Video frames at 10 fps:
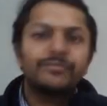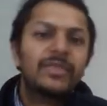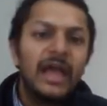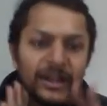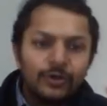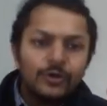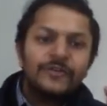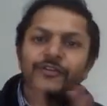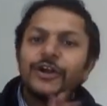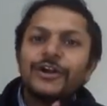I don't know
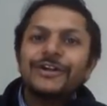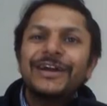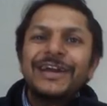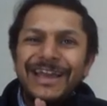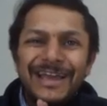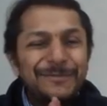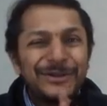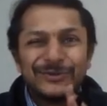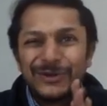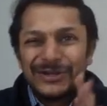if you're
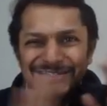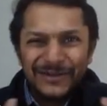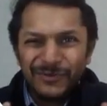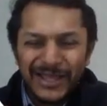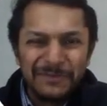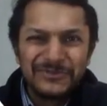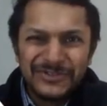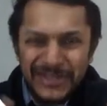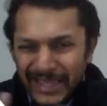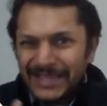able to understand what I'm
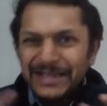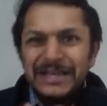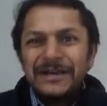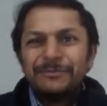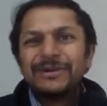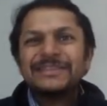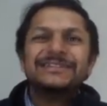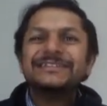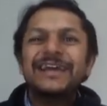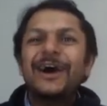saying, but
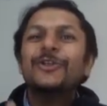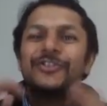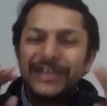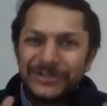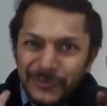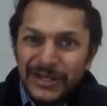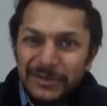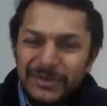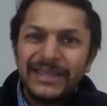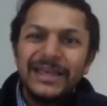this is how the things will
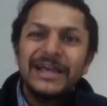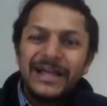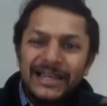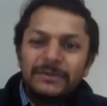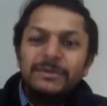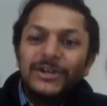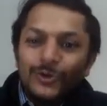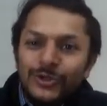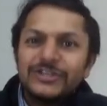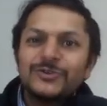be. Let me
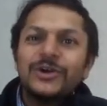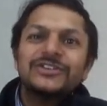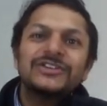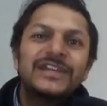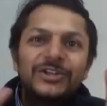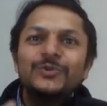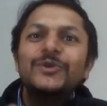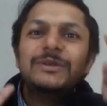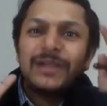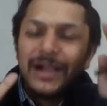do this question and you
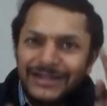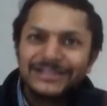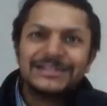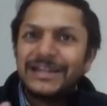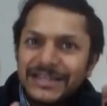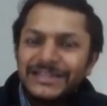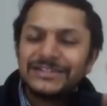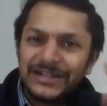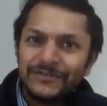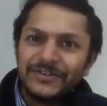will understand
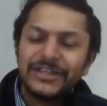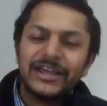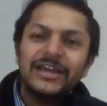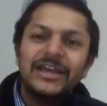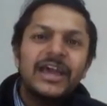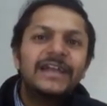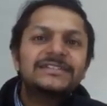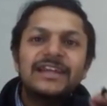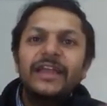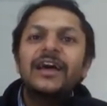each and everything.
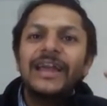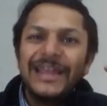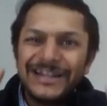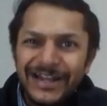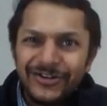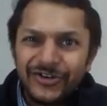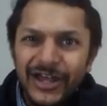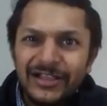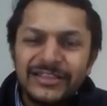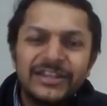It's kind of hit and
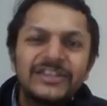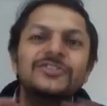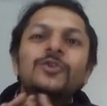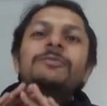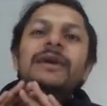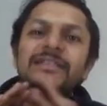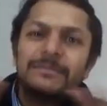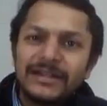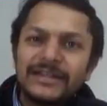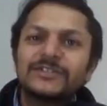trial. There is no
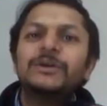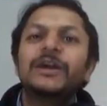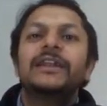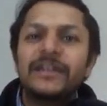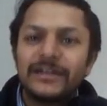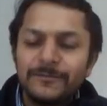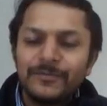mathematics behind it.